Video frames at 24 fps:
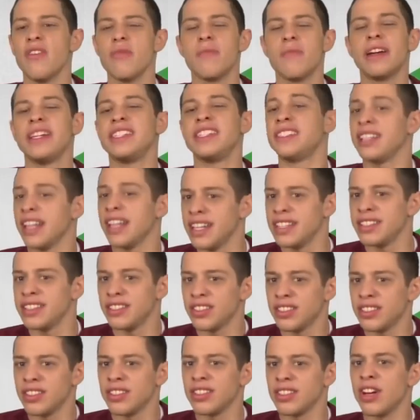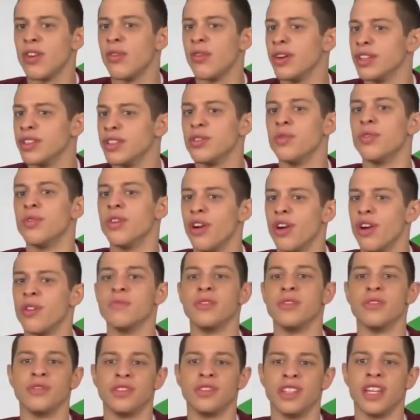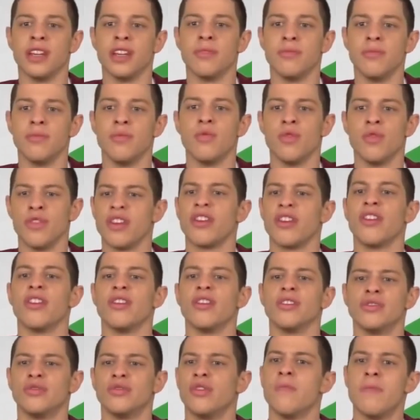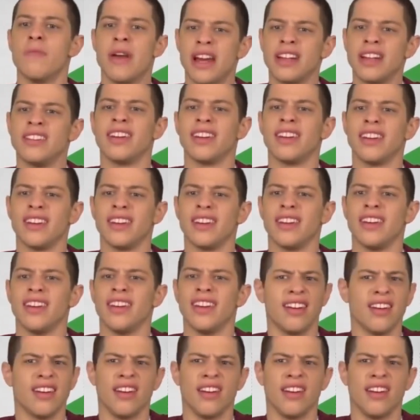Everybody says going to an art museum with a girl is romantic.